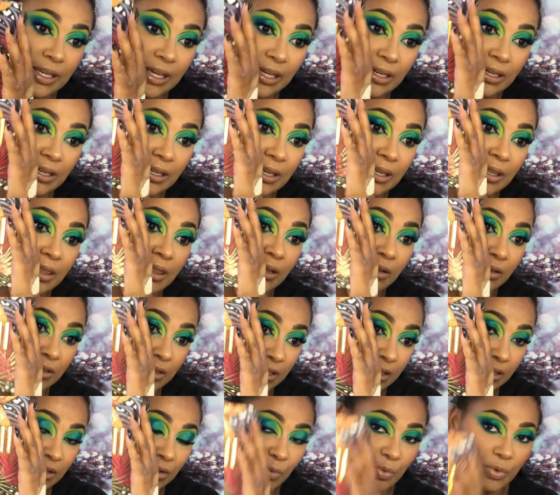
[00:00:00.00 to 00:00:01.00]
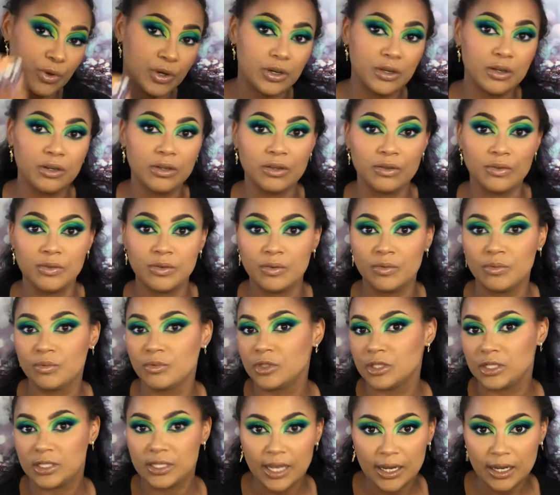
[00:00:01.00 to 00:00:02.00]
get either this one, the
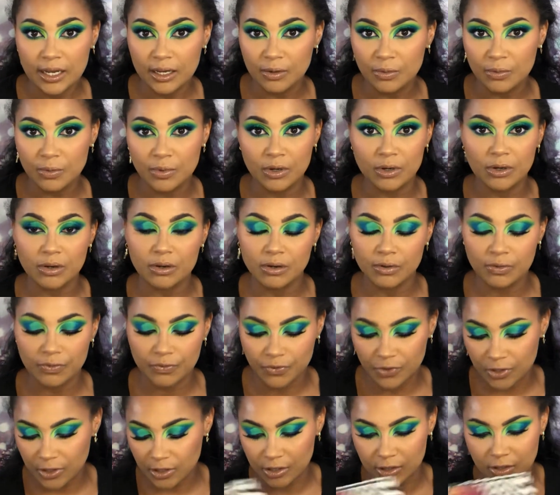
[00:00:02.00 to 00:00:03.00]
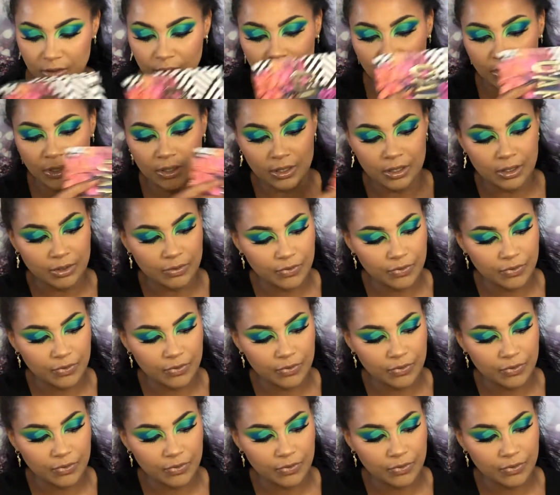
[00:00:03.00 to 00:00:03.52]
second one, or the first one.